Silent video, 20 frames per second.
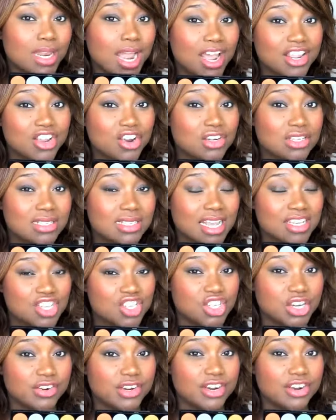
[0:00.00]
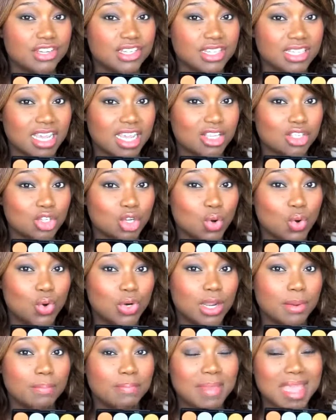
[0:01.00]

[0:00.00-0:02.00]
not necessarily your skin tone,